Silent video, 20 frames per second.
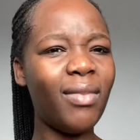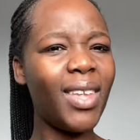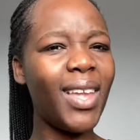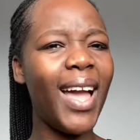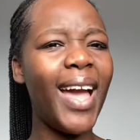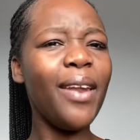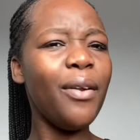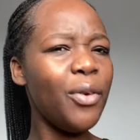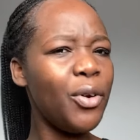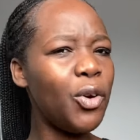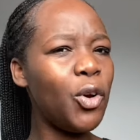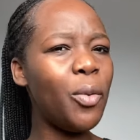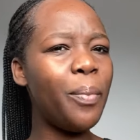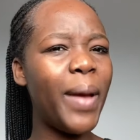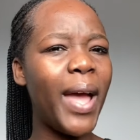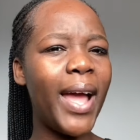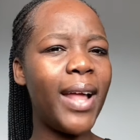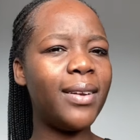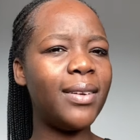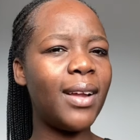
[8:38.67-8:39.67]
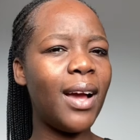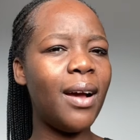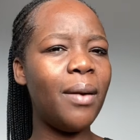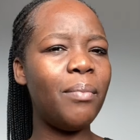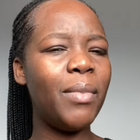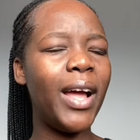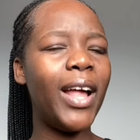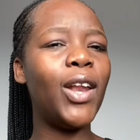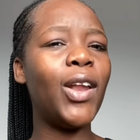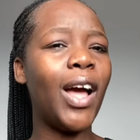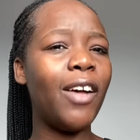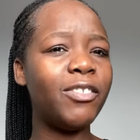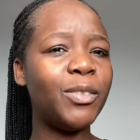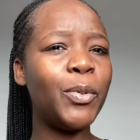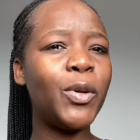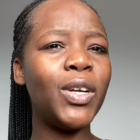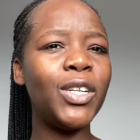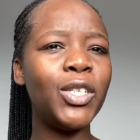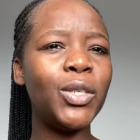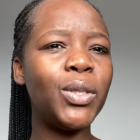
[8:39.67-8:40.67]
I don't know, man. I've
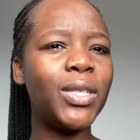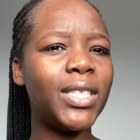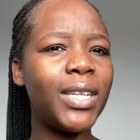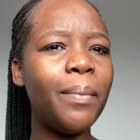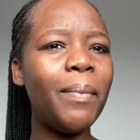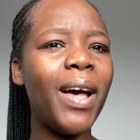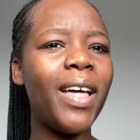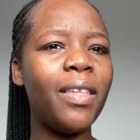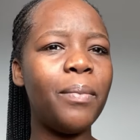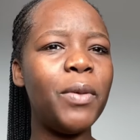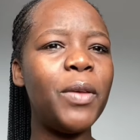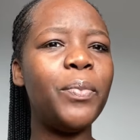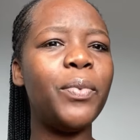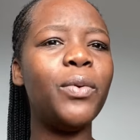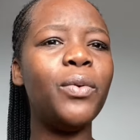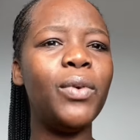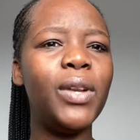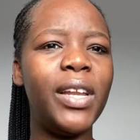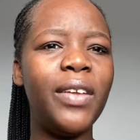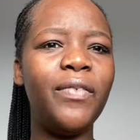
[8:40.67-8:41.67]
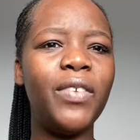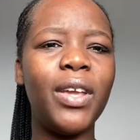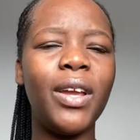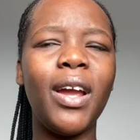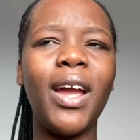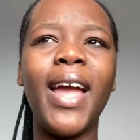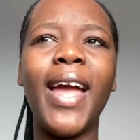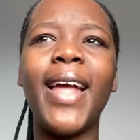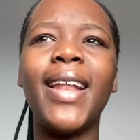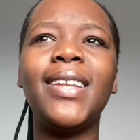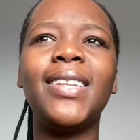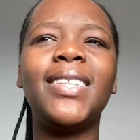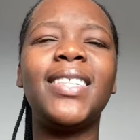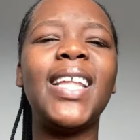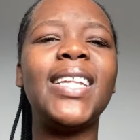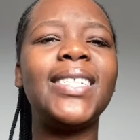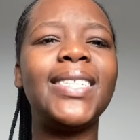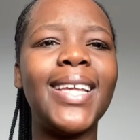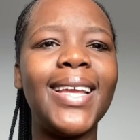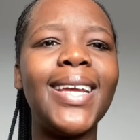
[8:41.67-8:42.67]
spoken to some other people who live here and they
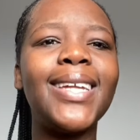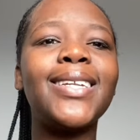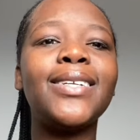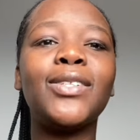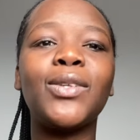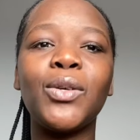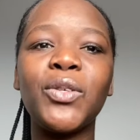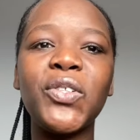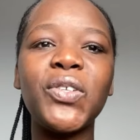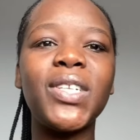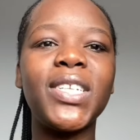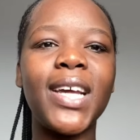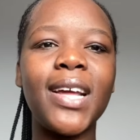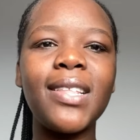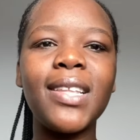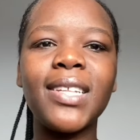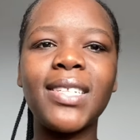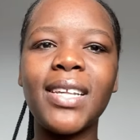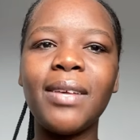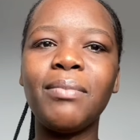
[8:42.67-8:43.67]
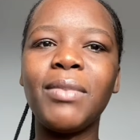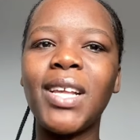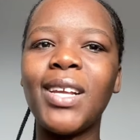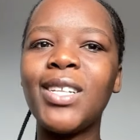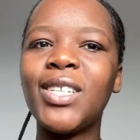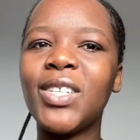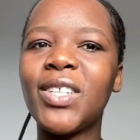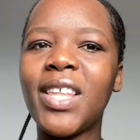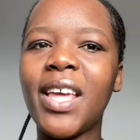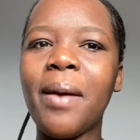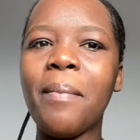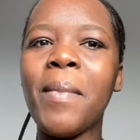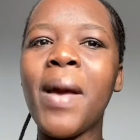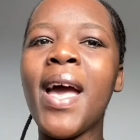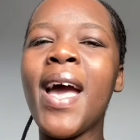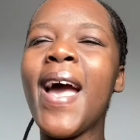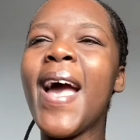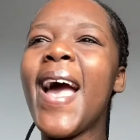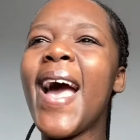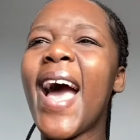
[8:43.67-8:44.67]
say it has also done the same thing to them.
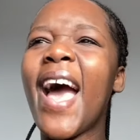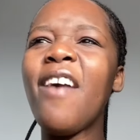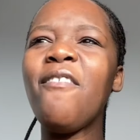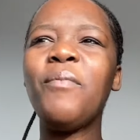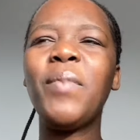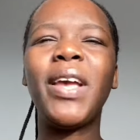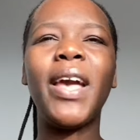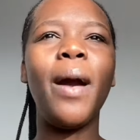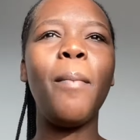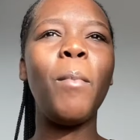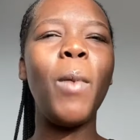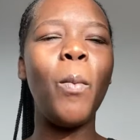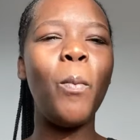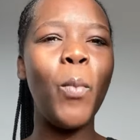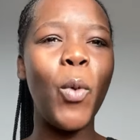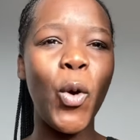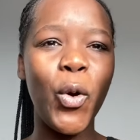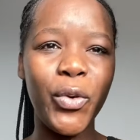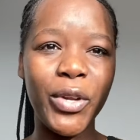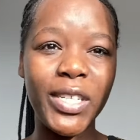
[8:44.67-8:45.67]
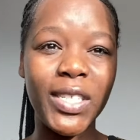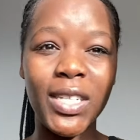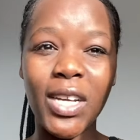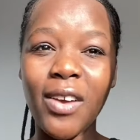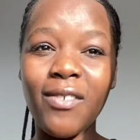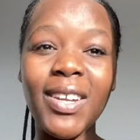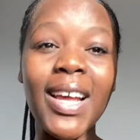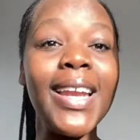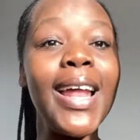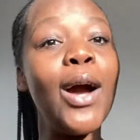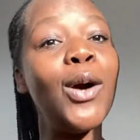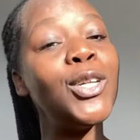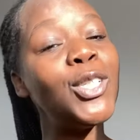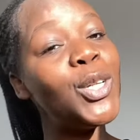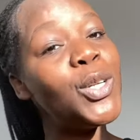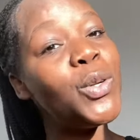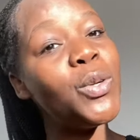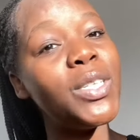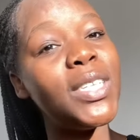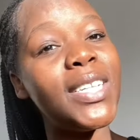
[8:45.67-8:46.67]
I've become more reserved. And I also
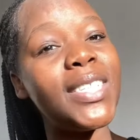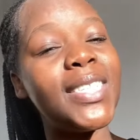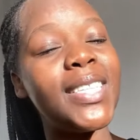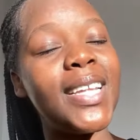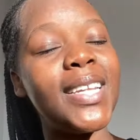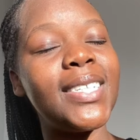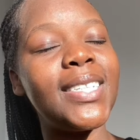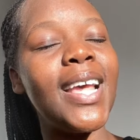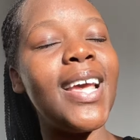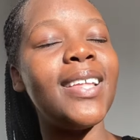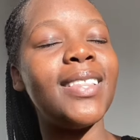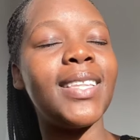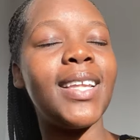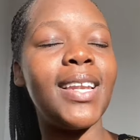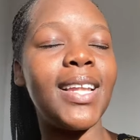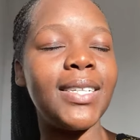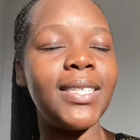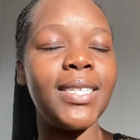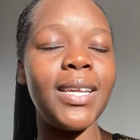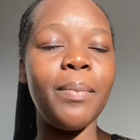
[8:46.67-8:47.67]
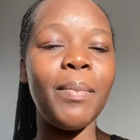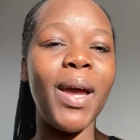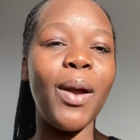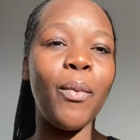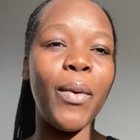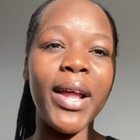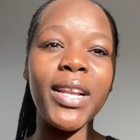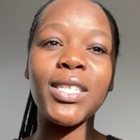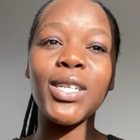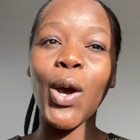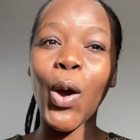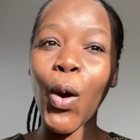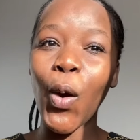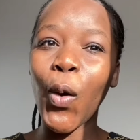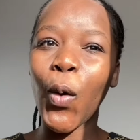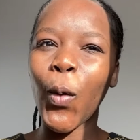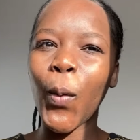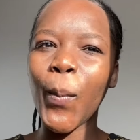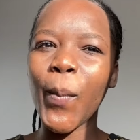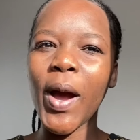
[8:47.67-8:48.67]
noticed this the last time I went
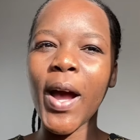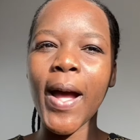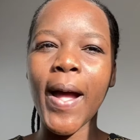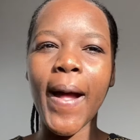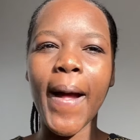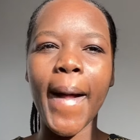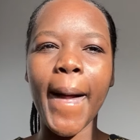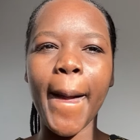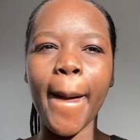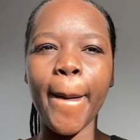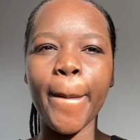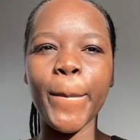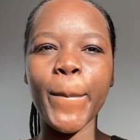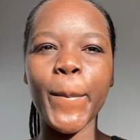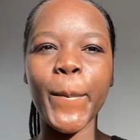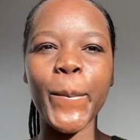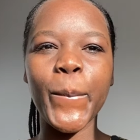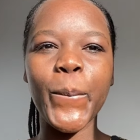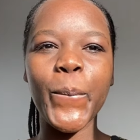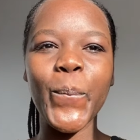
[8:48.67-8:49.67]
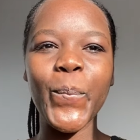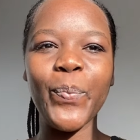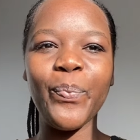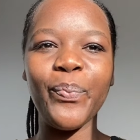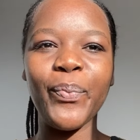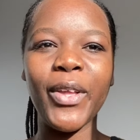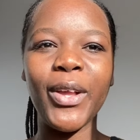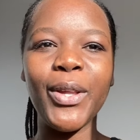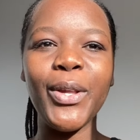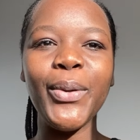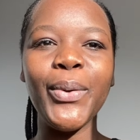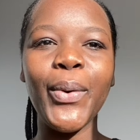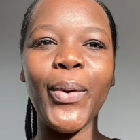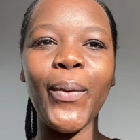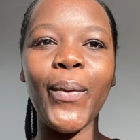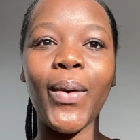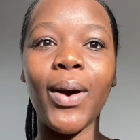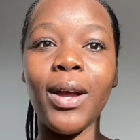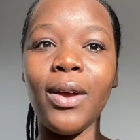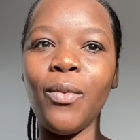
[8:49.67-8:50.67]
home. You
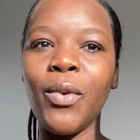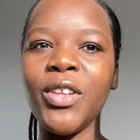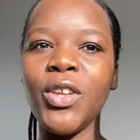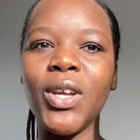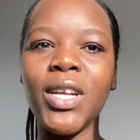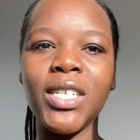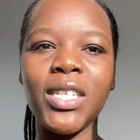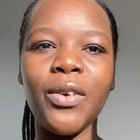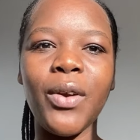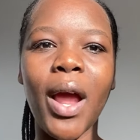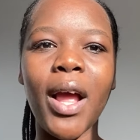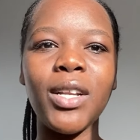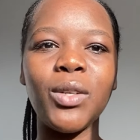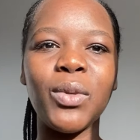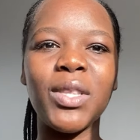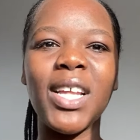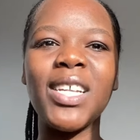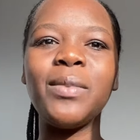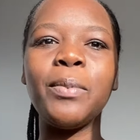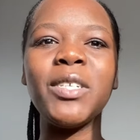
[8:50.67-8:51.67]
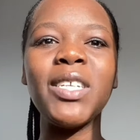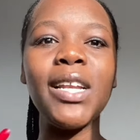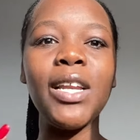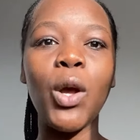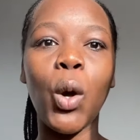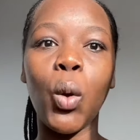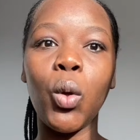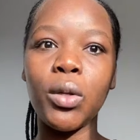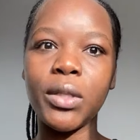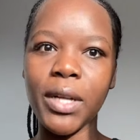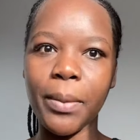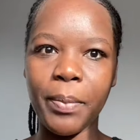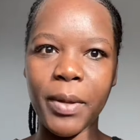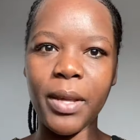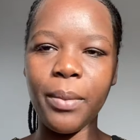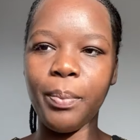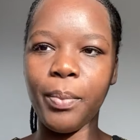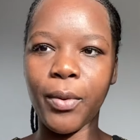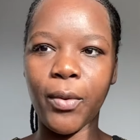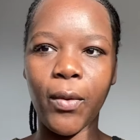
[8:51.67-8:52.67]
know, when you interact with especially older
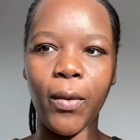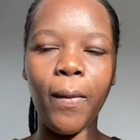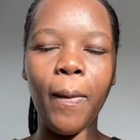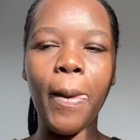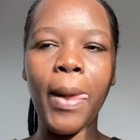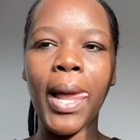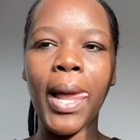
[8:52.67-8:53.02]
people,